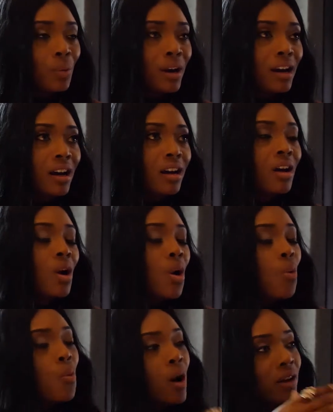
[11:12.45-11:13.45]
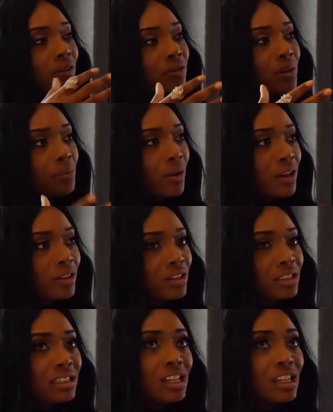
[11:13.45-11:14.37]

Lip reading: where one of the brothers,